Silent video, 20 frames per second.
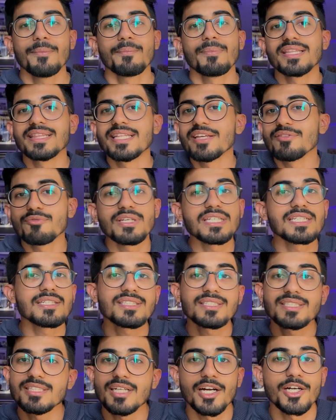but then we
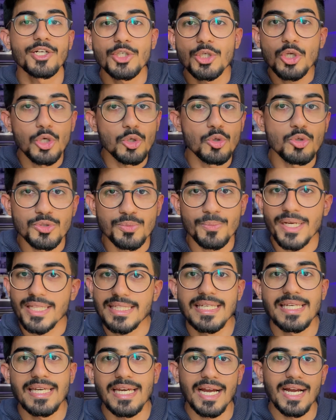start to lose
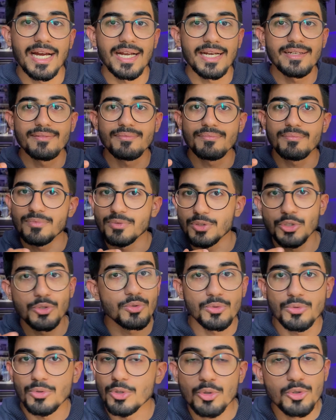money and
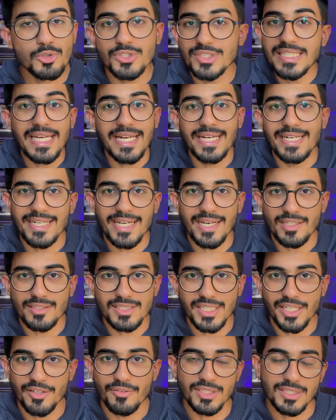you lose the entire
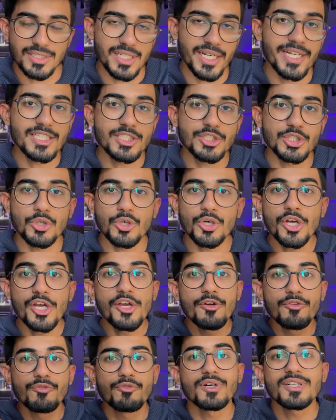savings, right? So
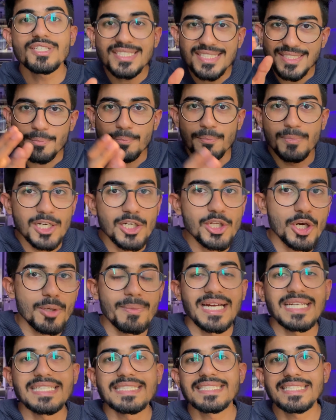first build your
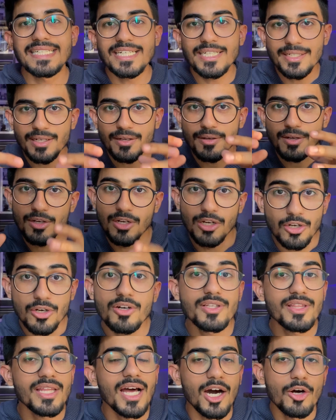mindset,
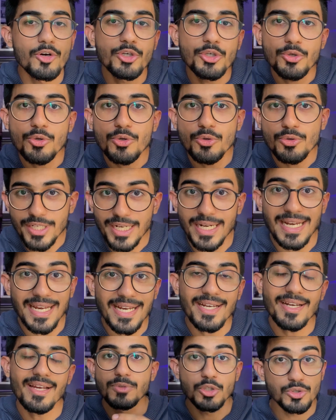learn how to
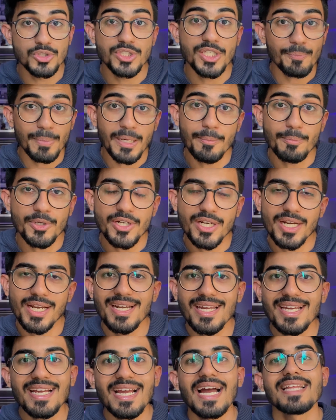trade using paper
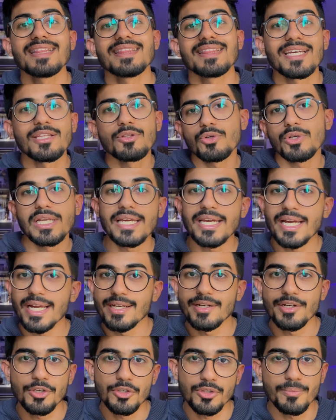trading, and then only
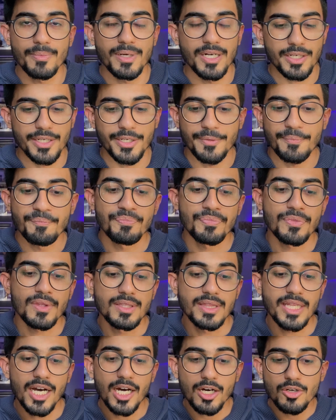enter the market.
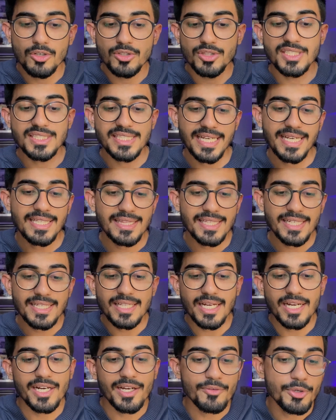Now the second thing
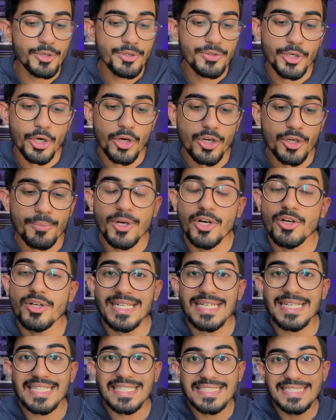that I would talk
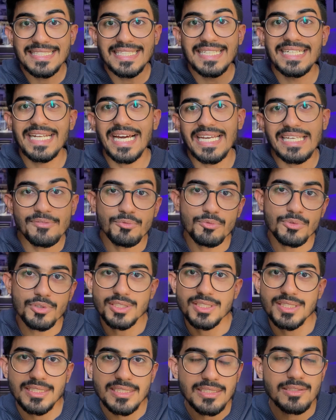about is time
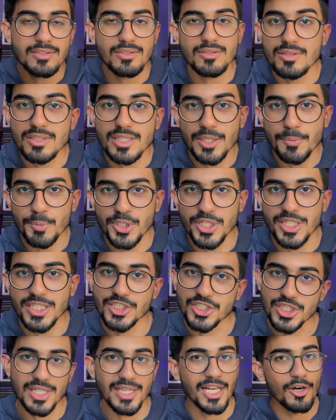versus earning
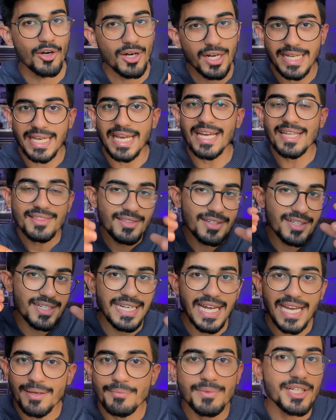potential. Now again, the
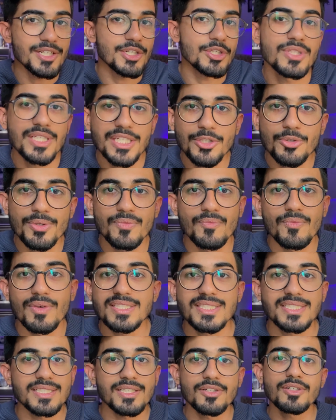time that you need to
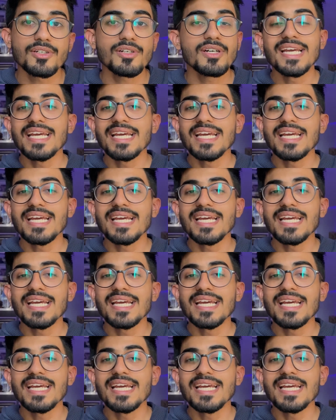invest here